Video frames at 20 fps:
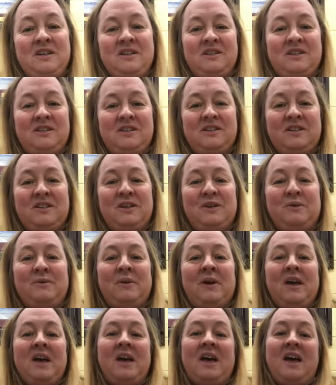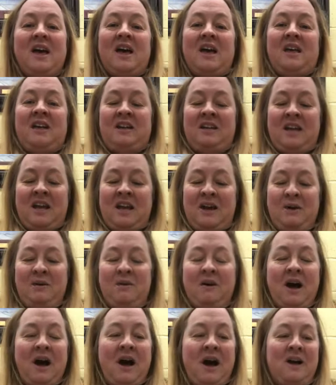to do. And
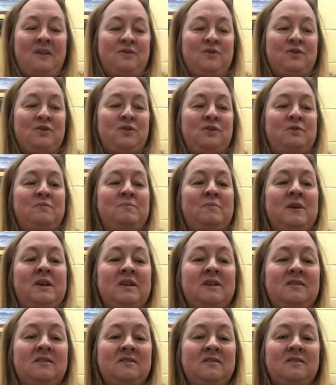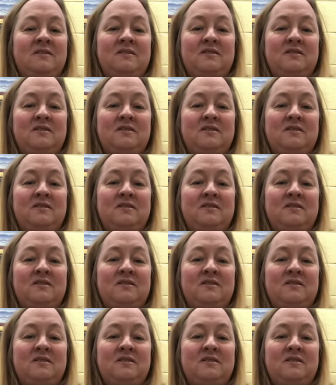now I've just been